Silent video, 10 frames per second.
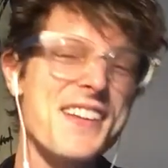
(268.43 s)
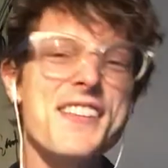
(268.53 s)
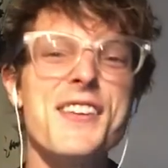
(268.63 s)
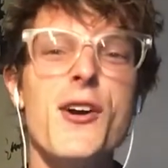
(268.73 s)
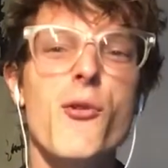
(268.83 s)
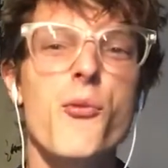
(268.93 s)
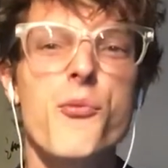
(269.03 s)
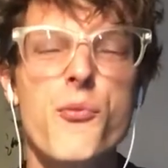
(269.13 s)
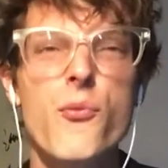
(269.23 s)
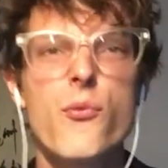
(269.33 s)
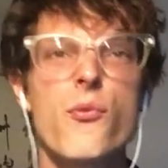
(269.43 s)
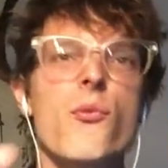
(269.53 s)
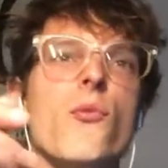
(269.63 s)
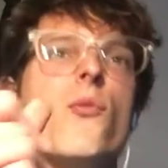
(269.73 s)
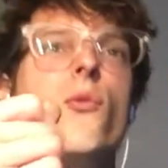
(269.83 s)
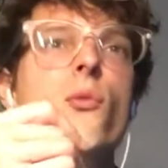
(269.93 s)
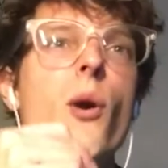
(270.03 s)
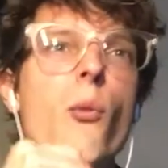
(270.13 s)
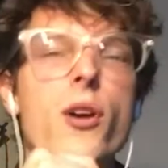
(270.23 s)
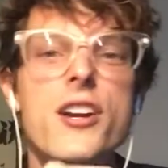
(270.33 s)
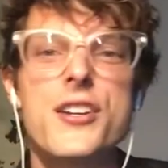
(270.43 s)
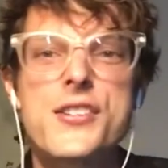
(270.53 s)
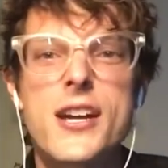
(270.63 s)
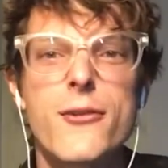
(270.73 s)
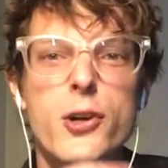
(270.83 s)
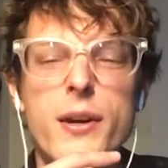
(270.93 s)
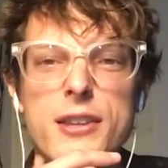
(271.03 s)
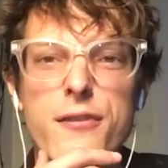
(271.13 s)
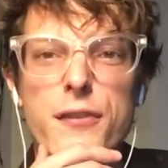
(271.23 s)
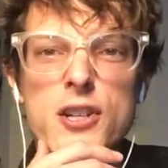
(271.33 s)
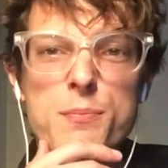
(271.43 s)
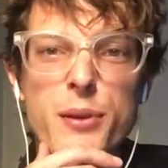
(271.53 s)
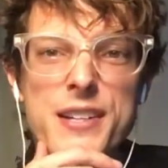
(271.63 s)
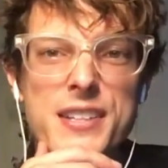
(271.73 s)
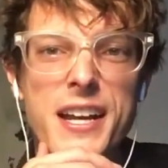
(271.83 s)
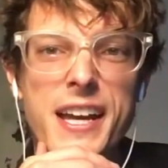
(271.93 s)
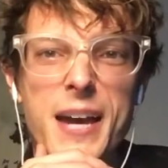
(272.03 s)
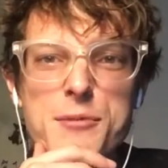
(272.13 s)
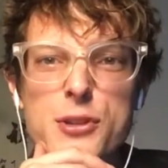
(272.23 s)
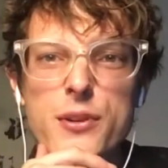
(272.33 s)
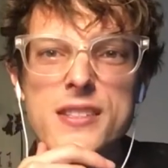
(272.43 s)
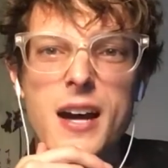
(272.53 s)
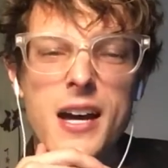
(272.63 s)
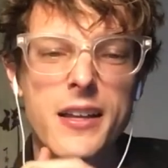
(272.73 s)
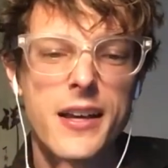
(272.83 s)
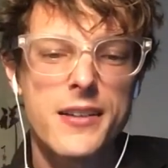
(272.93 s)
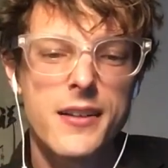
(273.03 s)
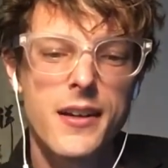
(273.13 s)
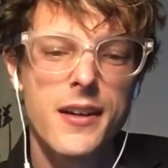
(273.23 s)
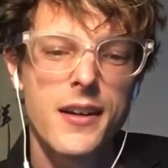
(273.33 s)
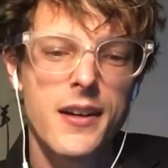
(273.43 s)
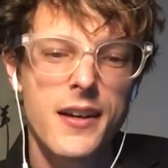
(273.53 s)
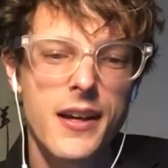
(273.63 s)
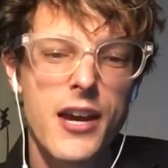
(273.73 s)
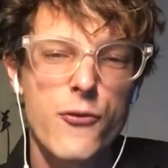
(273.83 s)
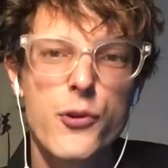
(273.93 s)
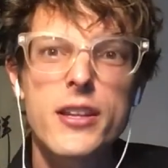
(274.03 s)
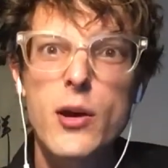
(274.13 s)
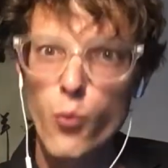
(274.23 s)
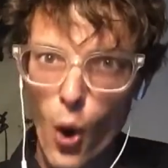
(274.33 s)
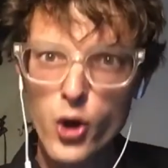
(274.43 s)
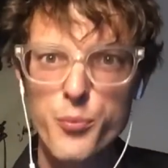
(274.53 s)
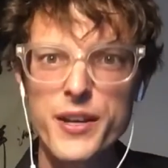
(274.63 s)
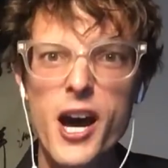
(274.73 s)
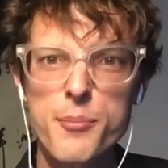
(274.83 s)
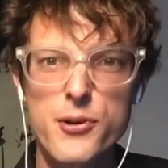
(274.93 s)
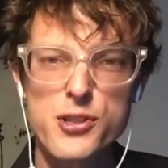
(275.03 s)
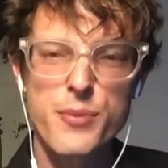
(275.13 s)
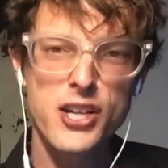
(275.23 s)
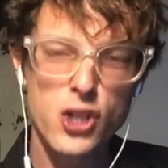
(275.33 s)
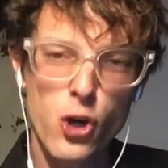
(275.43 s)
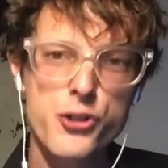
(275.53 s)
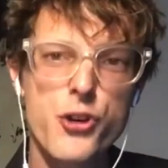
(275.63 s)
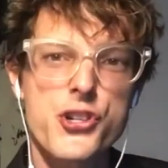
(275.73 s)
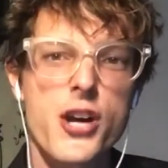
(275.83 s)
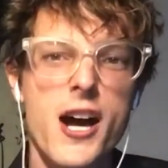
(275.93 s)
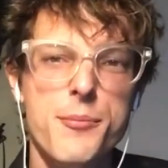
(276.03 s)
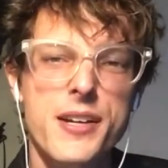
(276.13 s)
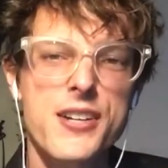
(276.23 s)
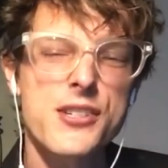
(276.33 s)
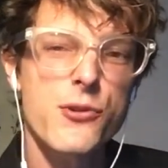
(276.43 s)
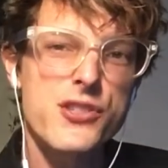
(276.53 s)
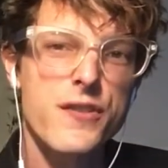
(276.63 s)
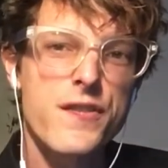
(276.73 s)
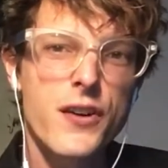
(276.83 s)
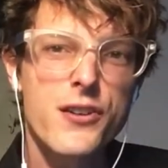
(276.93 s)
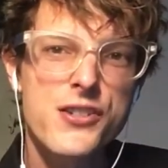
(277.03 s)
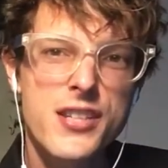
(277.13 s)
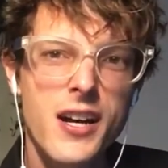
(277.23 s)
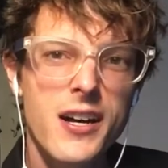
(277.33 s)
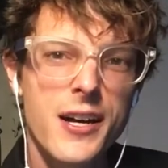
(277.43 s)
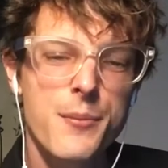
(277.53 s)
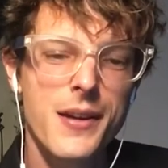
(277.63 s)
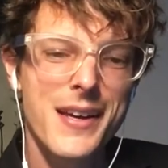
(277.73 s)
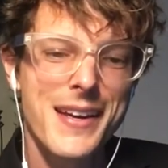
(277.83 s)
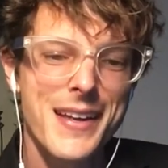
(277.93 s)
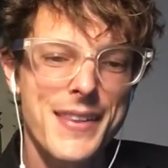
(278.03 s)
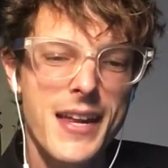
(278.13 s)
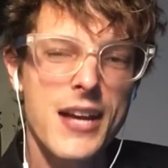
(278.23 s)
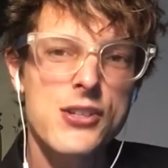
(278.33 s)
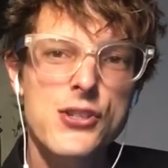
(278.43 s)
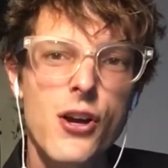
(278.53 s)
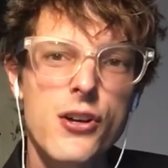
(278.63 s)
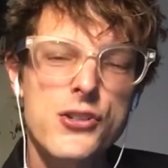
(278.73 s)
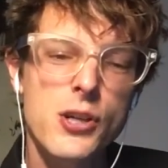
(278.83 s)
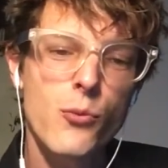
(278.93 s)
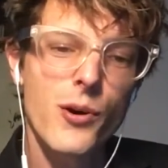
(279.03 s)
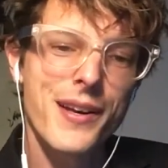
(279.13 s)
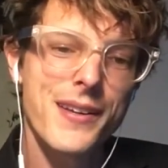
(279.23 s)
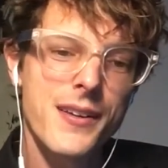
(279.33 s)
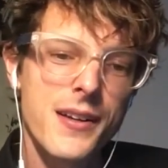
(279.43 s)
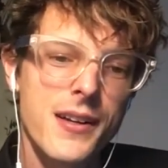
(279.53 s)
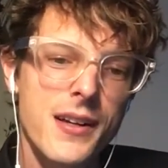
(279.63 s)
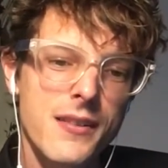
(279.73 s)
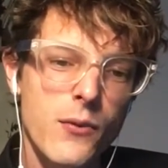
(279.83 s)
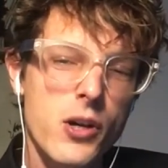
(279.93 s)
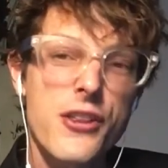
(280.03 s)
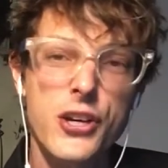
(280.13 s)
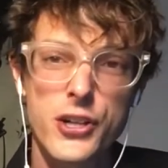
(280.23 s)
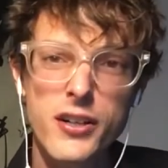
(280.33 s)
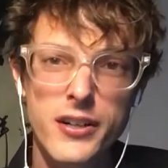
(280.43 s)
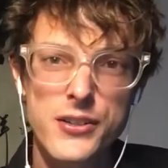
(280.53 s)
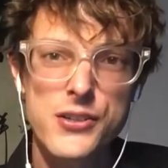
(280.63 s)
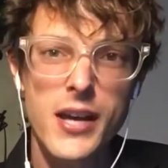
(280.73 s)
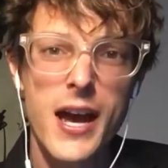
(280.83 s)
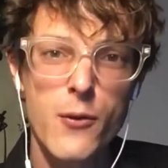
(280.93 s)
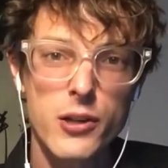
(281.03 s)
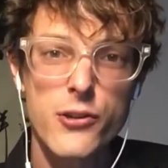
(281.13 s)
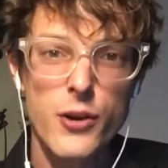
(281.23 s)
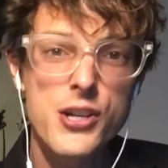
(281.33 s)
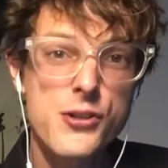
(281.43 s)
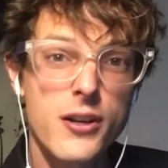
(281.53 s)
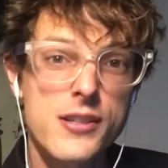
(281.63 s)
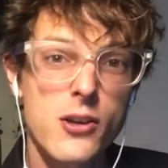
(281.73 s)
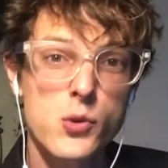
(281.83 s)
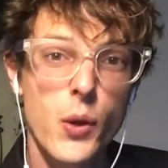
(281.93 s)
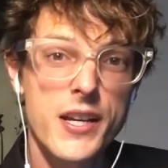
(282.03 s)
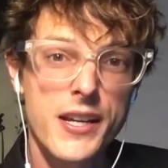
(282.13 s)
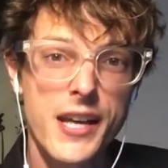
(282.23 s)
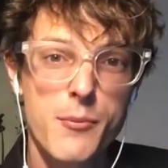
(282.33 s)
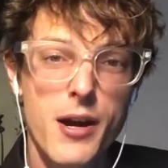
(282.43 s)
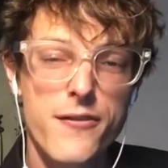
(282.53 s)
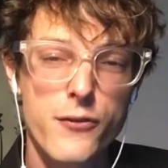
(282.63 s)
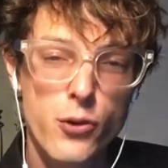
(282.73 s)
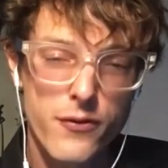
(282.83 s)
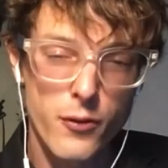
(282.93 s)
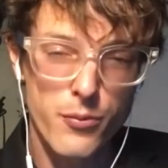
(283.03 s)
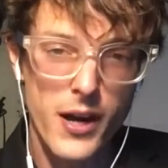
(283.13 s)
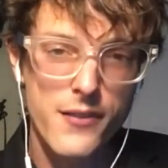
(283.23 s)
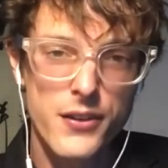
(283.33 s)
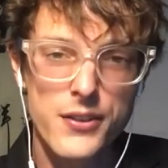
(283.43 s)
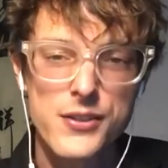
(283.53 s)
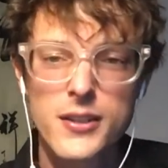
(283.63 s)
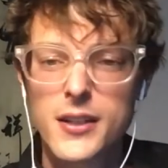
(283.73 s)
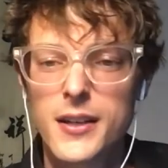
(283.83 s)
know, well, I wanted to say real quick, the first place that I came to in Thailand, it really woke me up. It was a big culture shock because it was the first time that I saw someone, one of the cooks at one of the restaurants. I was waiting to get my food for breakfast,